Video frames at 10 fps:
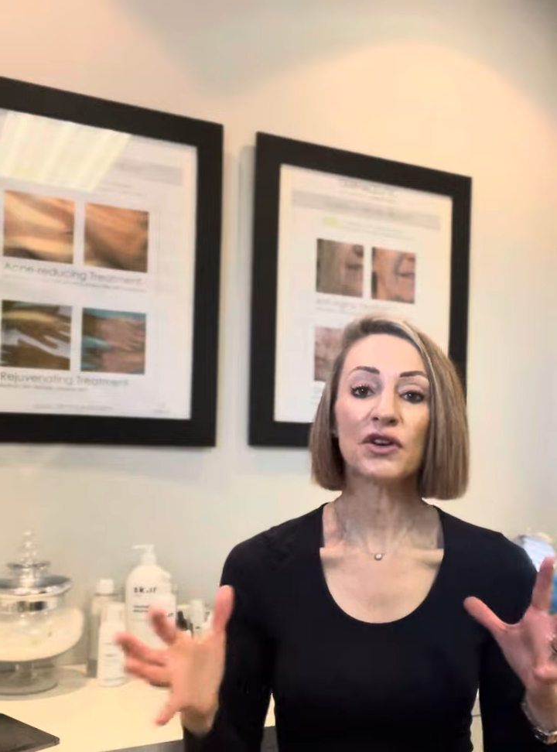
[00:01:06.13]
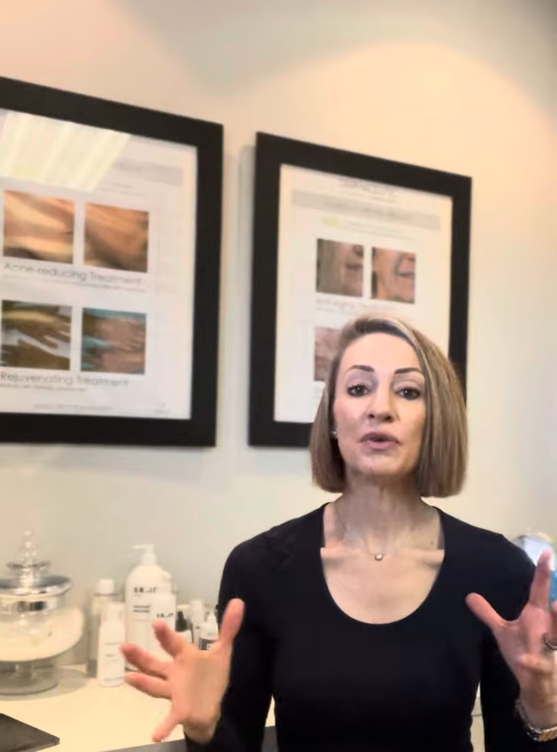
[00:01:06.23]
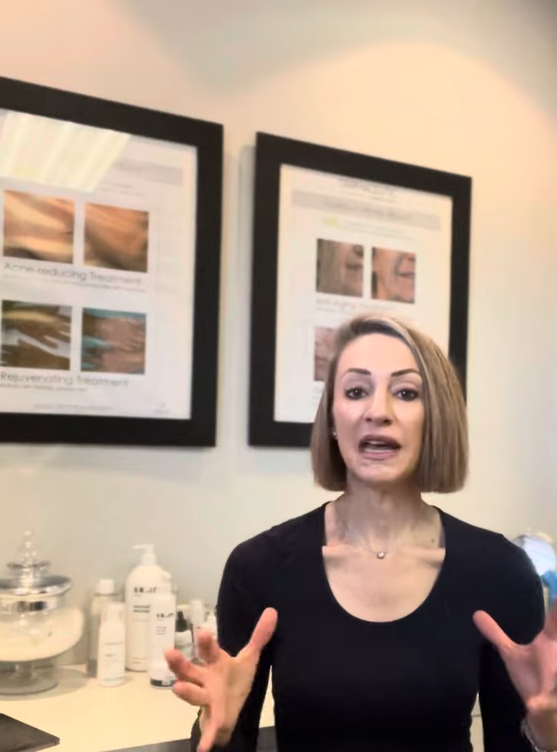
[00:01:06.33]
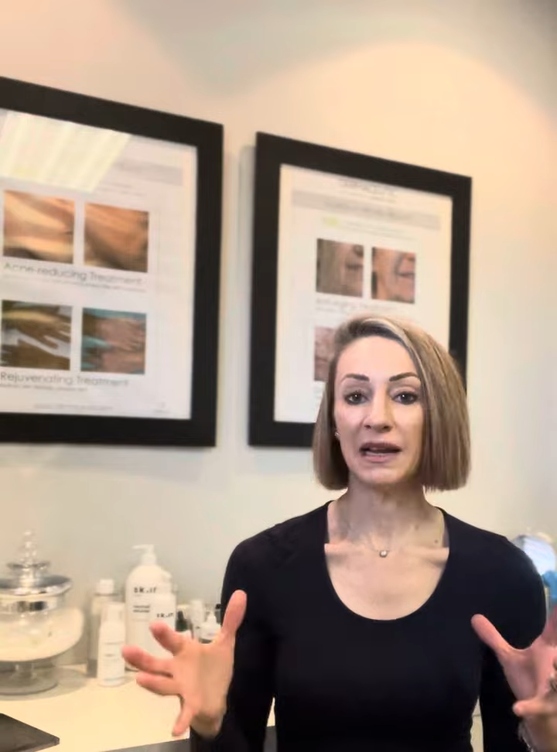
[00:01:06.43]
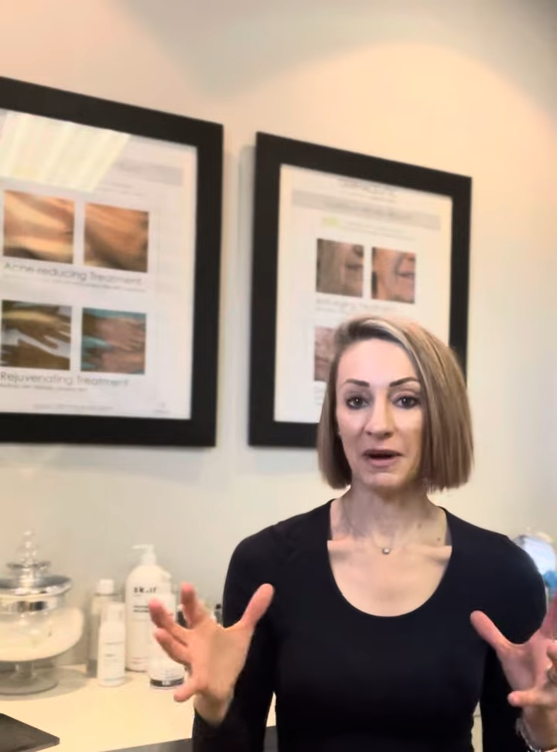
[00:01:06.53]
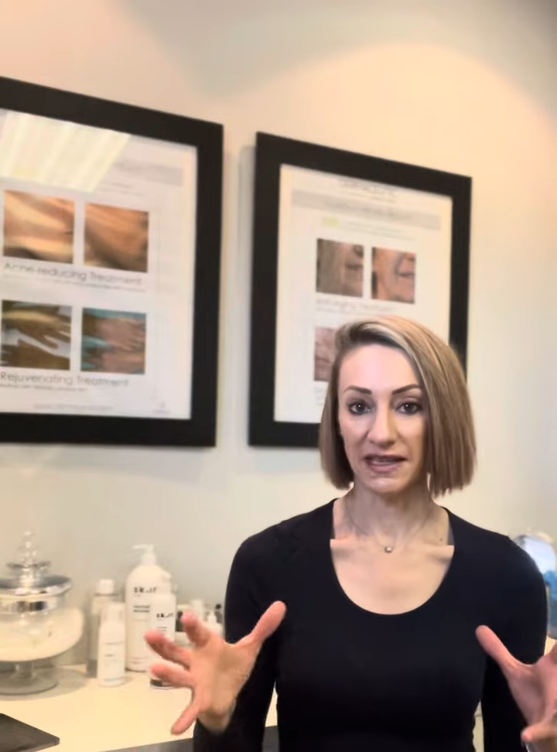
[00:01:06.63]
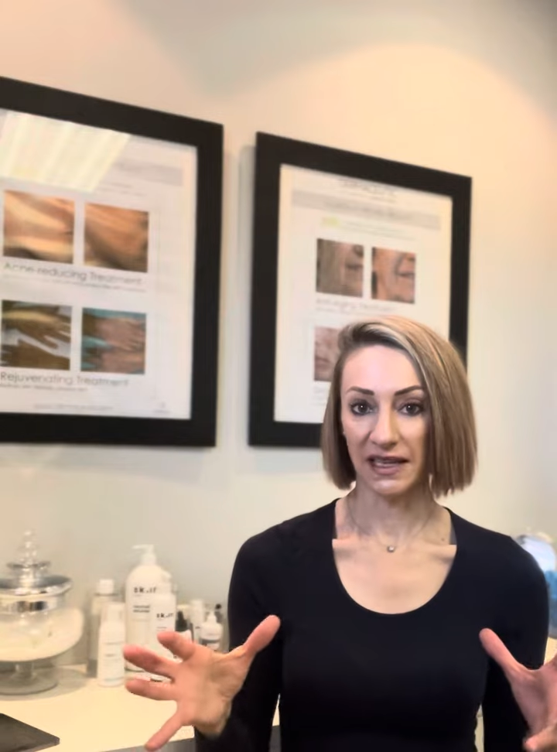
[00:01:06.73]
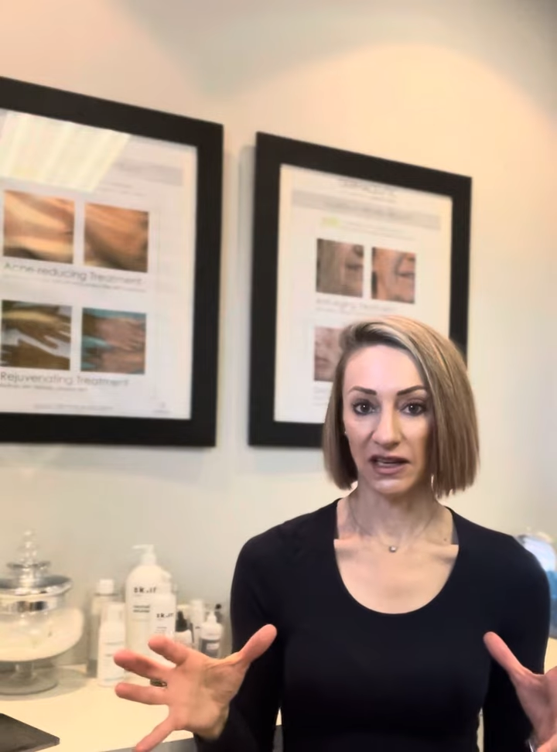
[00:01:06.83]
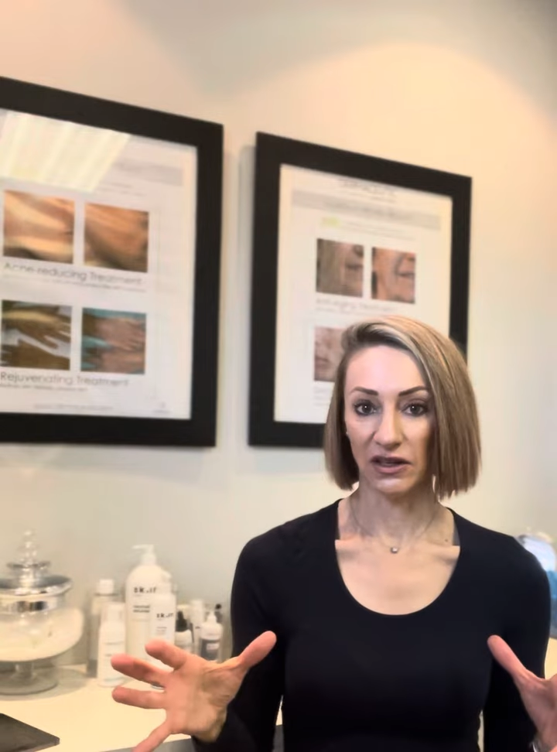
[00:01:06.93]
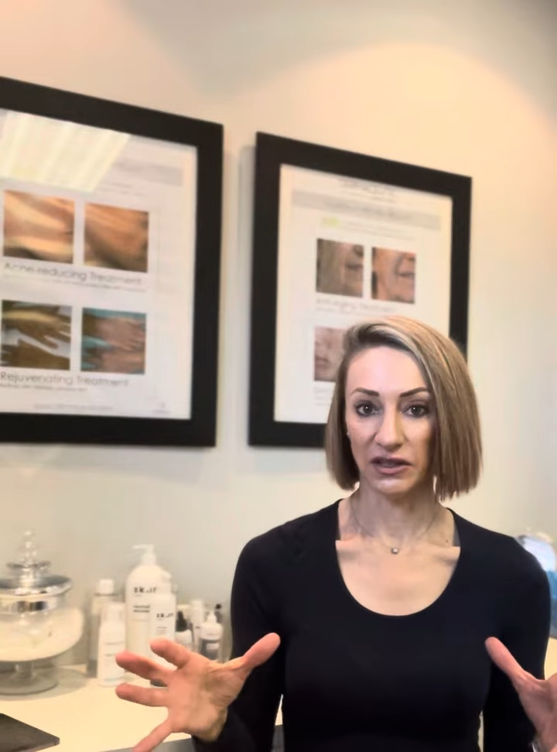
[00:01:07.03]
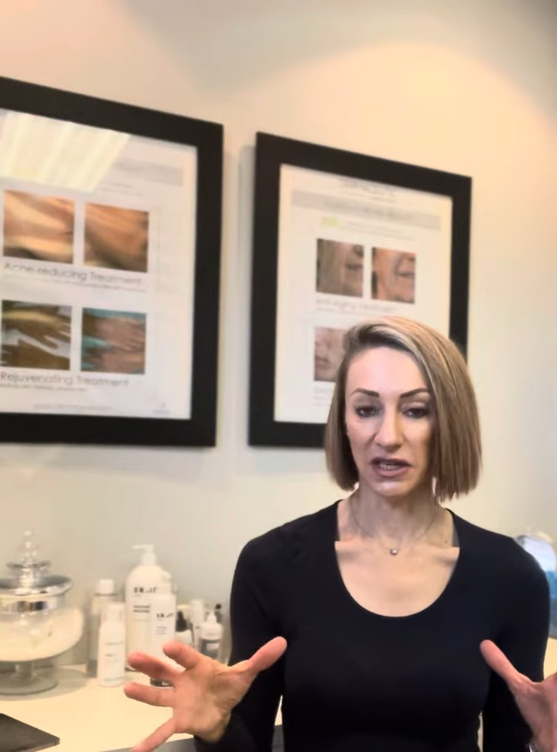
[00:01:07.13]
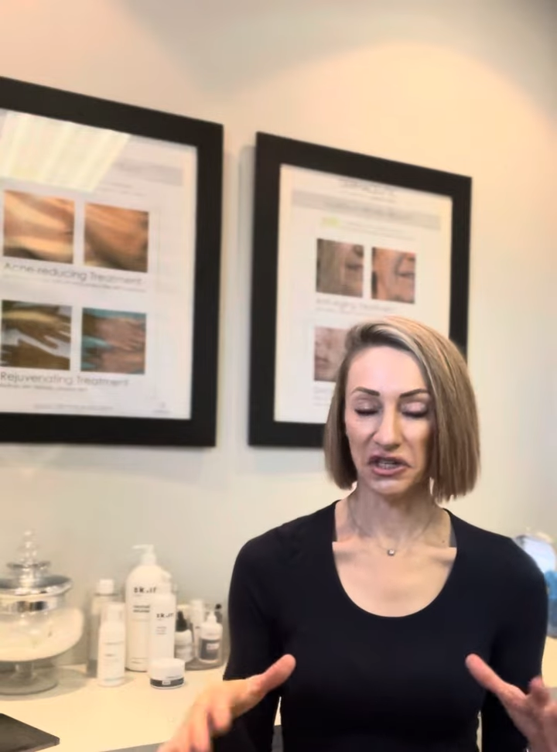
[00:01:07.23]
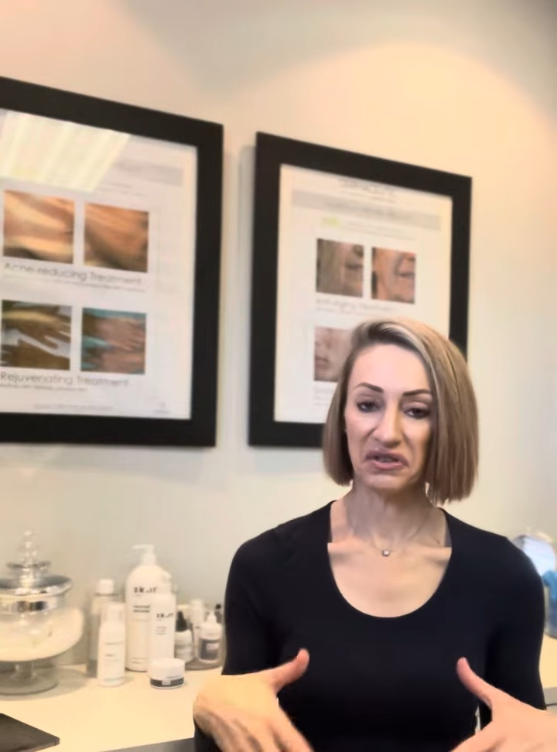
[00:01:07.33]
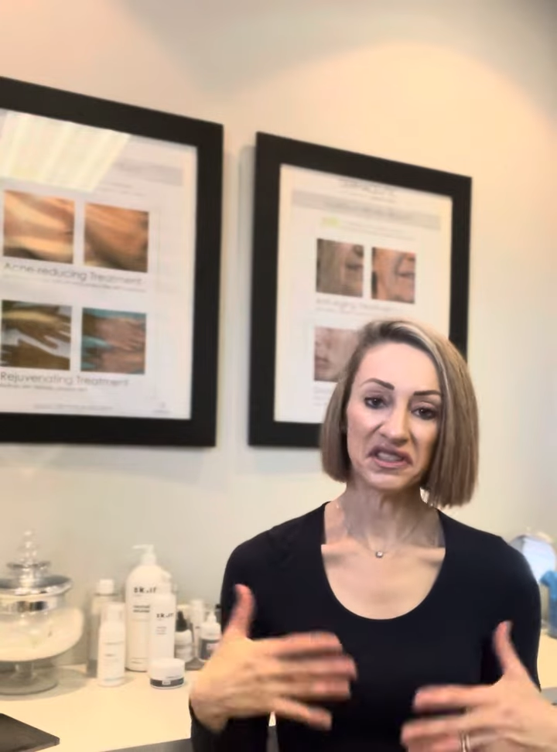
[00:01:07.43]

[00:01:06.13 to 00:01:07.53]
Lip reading: are really my skin conditions.